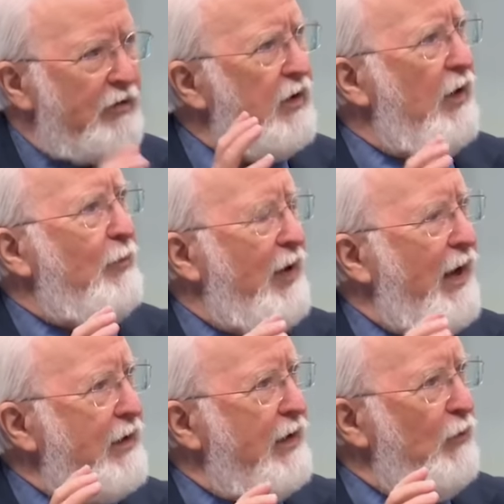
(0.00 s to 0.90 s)
to come
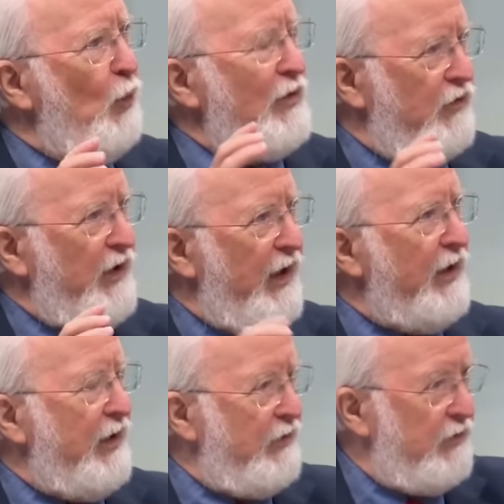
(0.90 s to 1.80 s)
back once
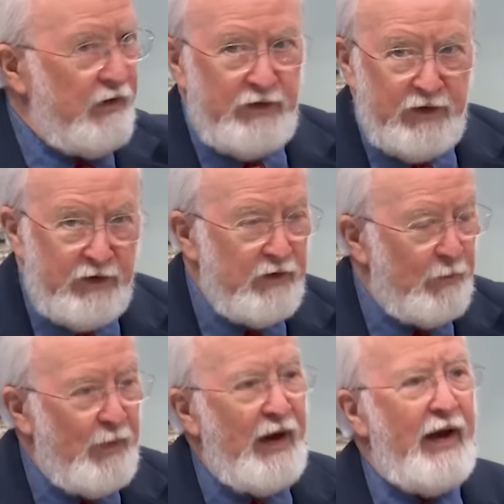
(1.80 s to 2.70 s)
again as they did in the
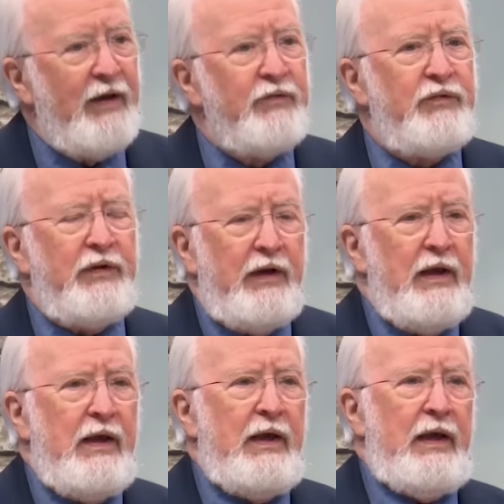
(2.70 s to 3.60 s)
past. And,
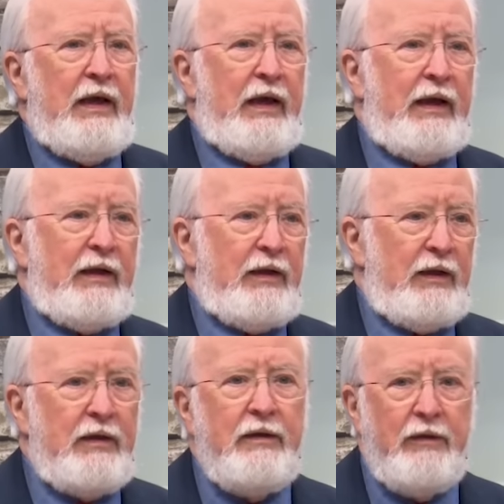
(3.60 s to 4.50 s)
and
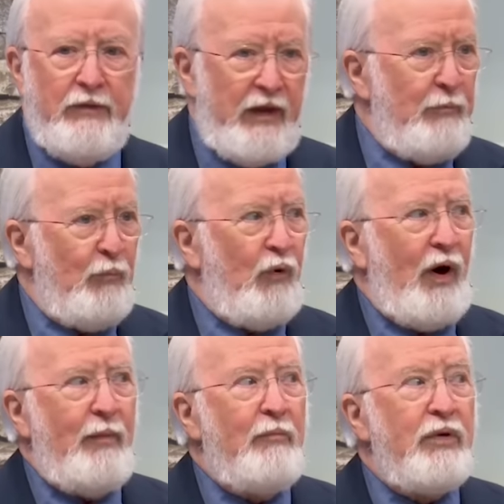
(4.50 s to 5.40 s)
uh, they
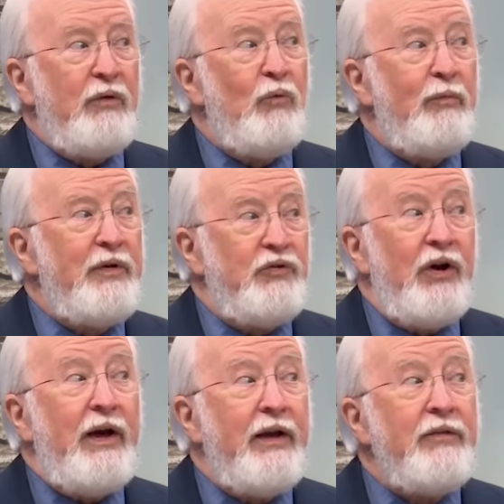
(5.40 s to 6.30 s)
probably will be
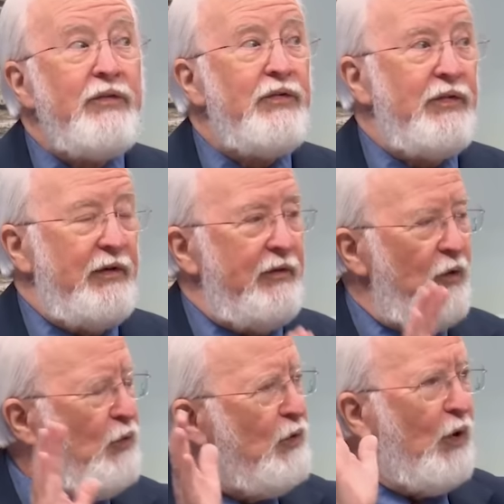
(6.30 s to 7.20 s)
giants, and
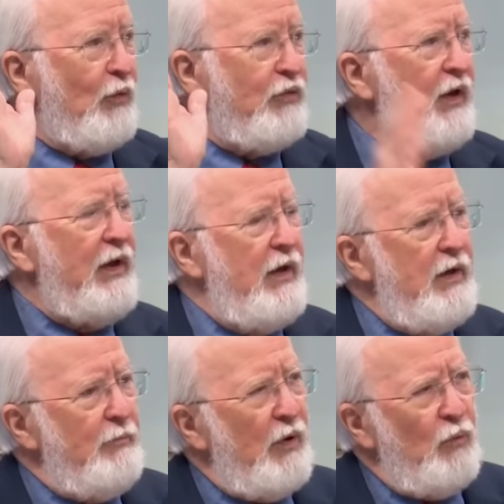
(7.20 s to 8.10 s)
who knows? Mm-hmm.
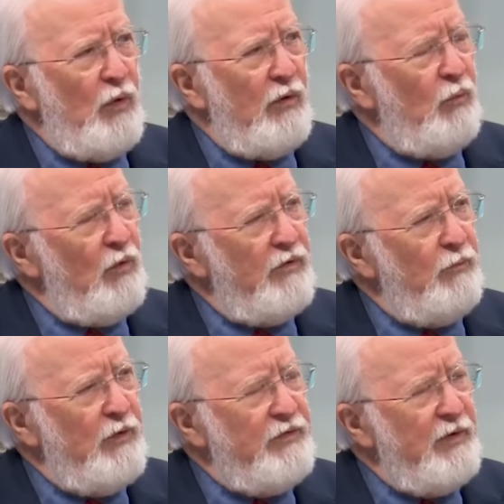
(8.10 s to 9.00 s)
But we're, we're,
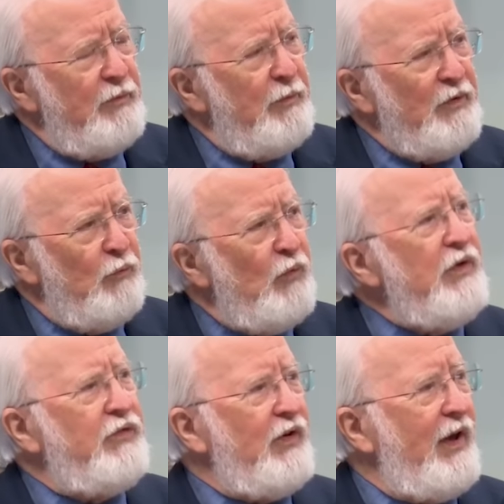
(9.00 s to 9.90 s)
we seem to be
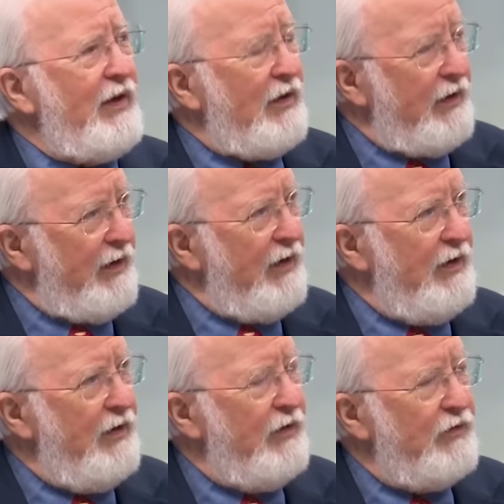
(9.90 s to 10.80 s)
recycling
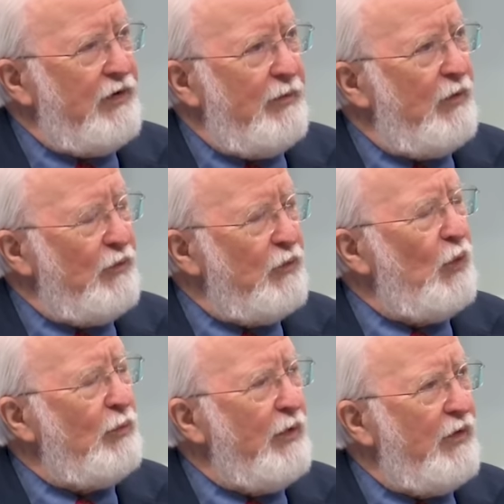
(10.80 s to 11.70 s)
some of those
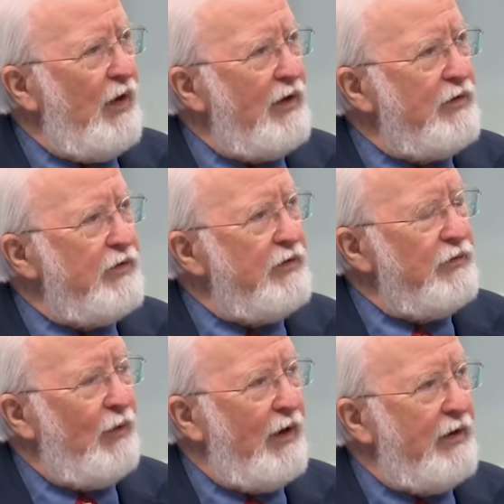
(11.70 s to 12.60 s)
old
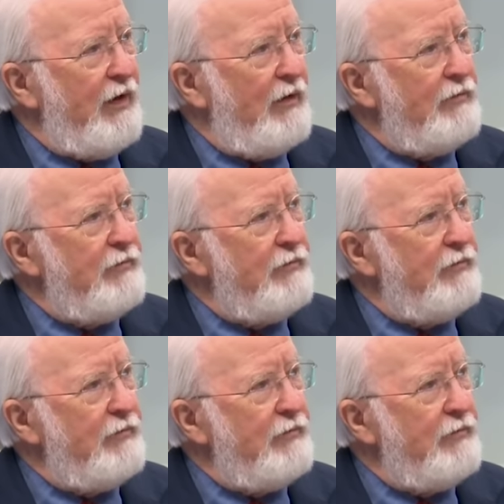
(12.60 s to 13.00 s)
mythologies right now.